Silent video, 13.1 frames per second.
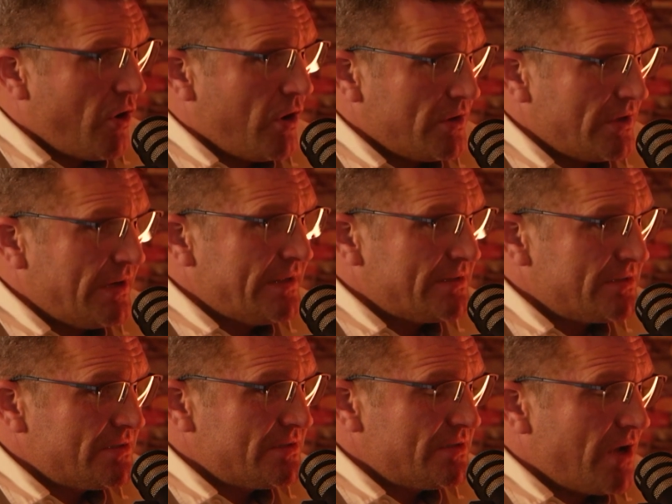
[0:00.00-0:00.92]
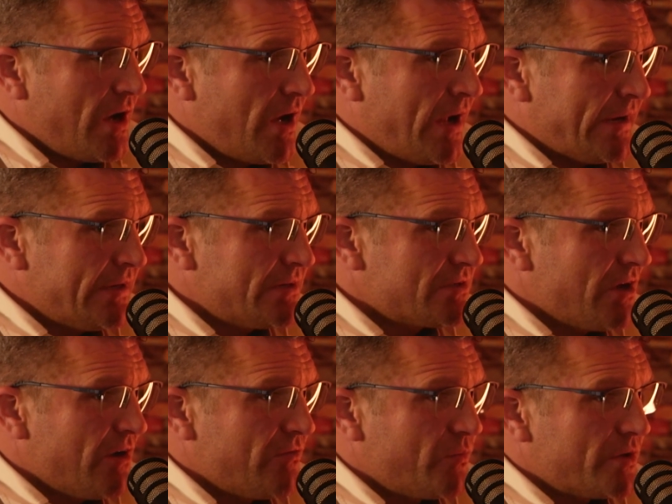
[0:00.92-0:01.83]
all the links to any of the
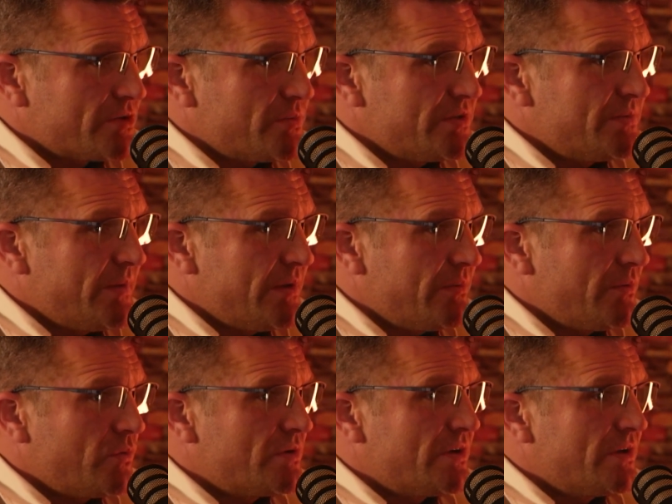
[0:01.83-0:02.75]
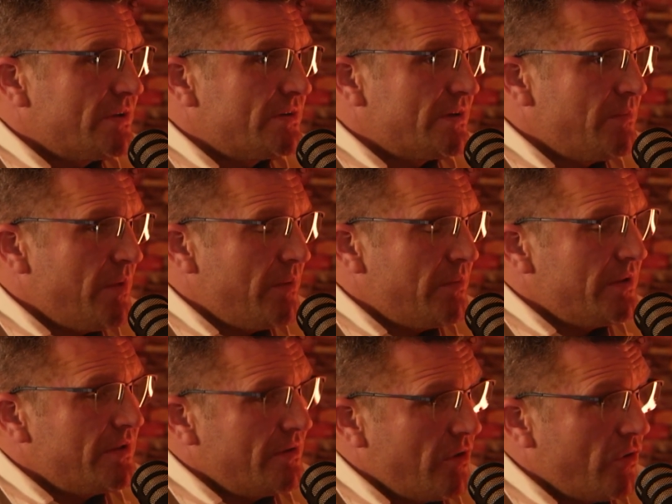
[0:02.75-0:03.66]
softwares we speak about tonight,
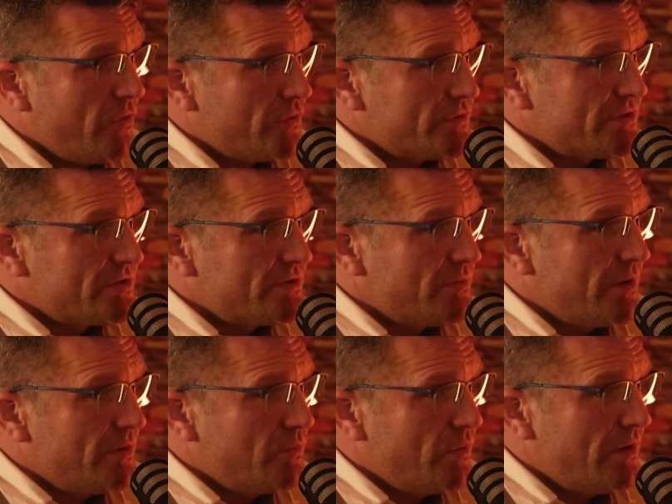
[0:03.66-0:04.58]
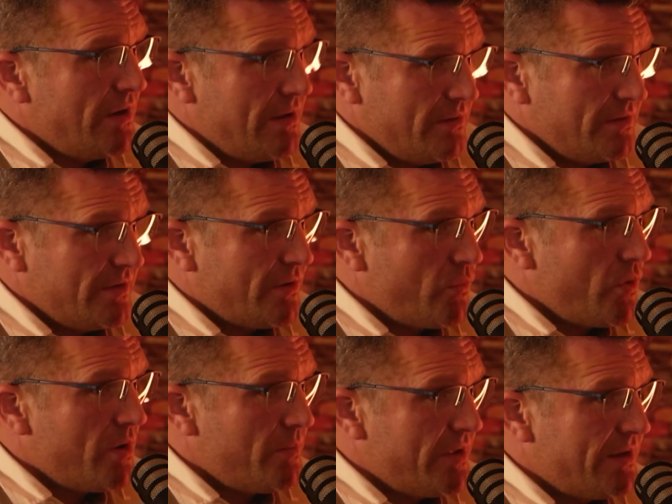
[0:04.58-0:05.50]
maybe others as well, there
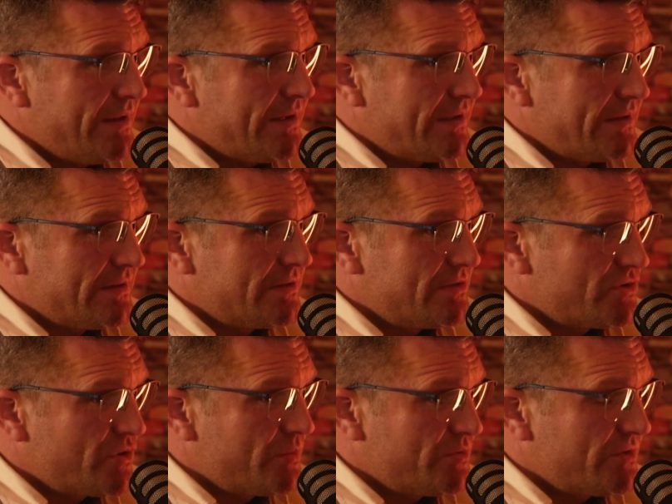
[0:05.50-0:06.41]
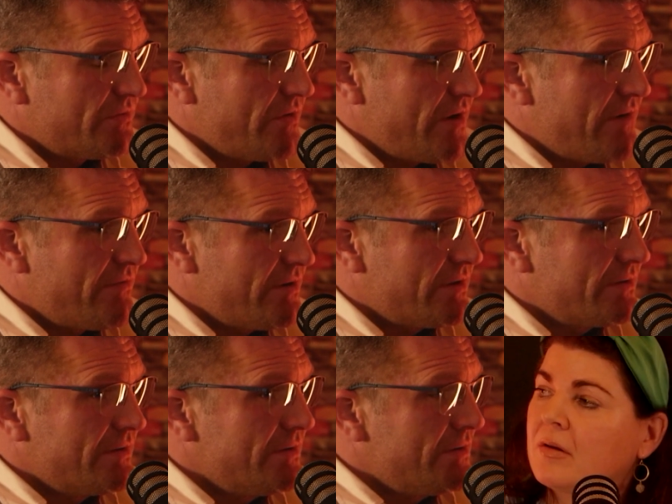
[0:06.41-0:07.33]
will be a link in the description for everything.
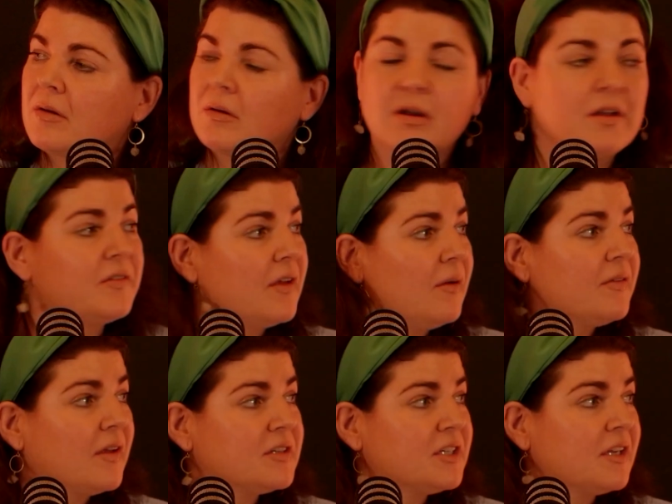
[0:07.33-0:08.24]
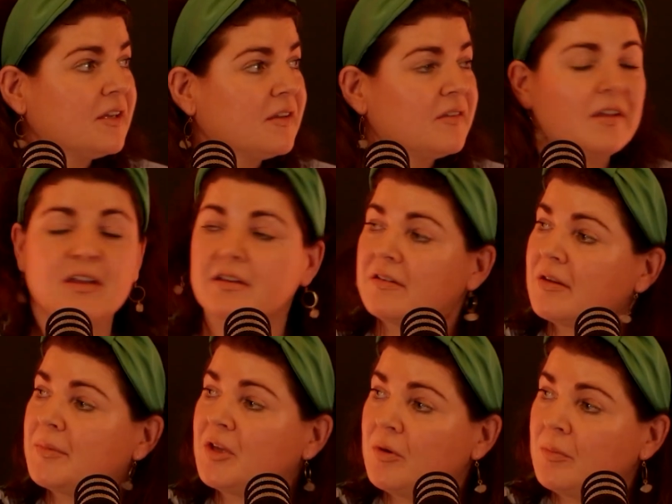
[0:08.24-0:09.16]
Because I was actually going to say,
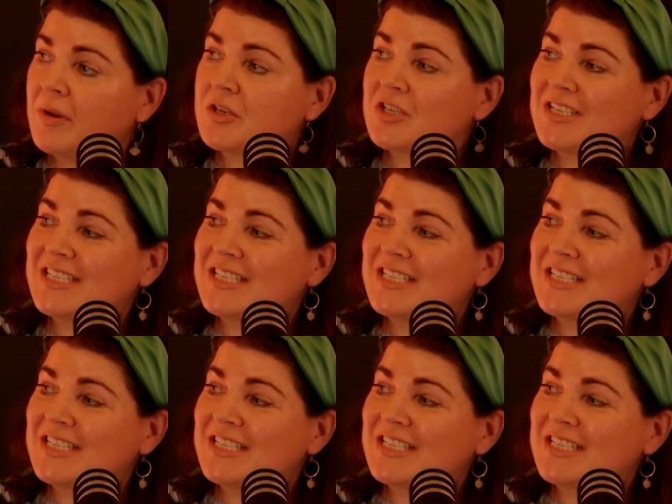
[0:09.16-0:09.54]
Timmy, you mentioned